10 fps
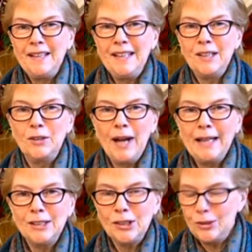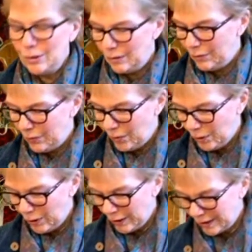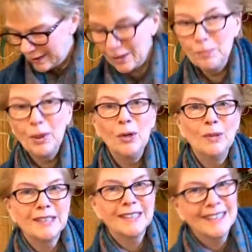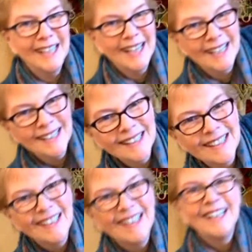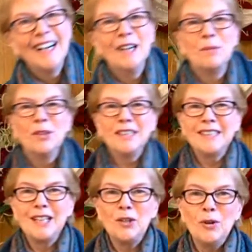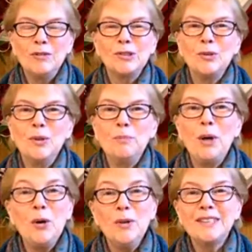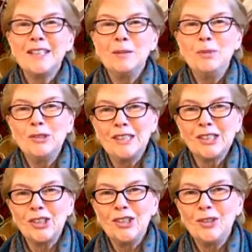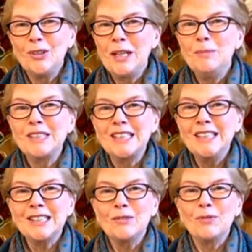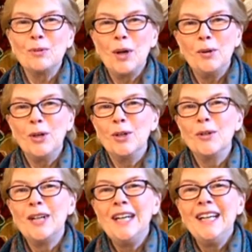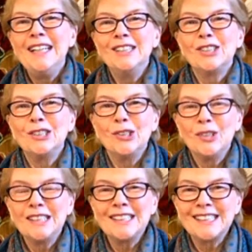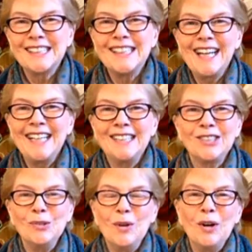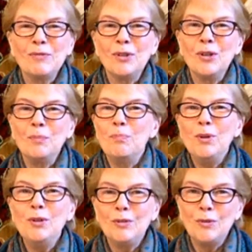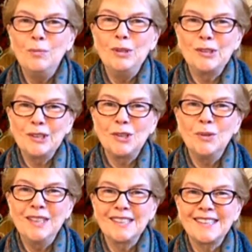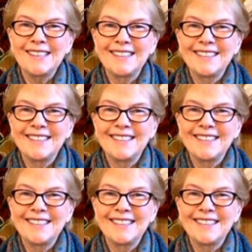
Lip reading: In gratitude for the poets today, I'm going to take you over to a poet and a musician. Her name is Lisa Ferraro, and she joins us today to offer her beautiful music to us.